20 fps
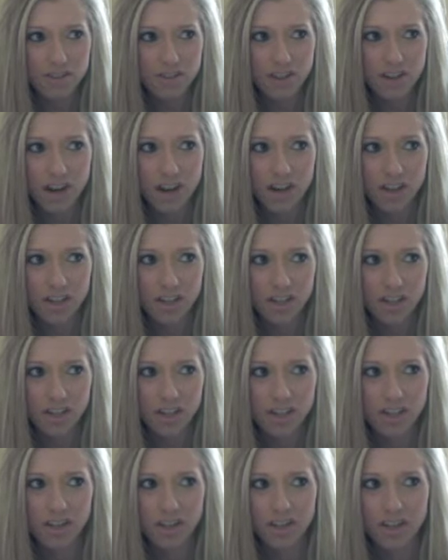
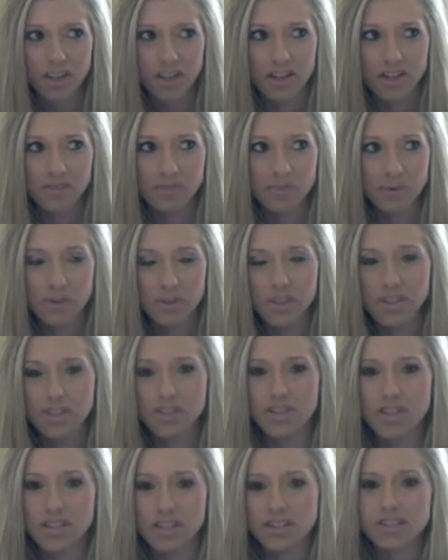Tanaka, pulled a
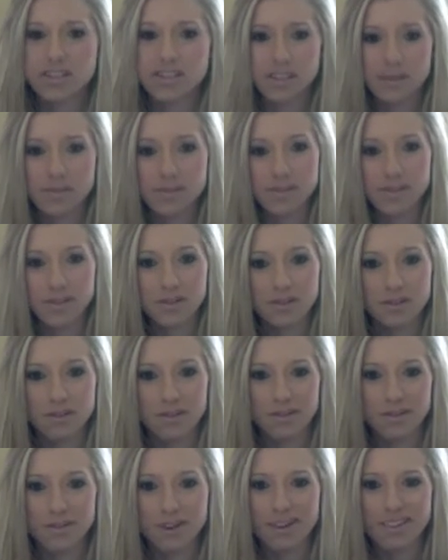Jessica Simpson, quote unquote.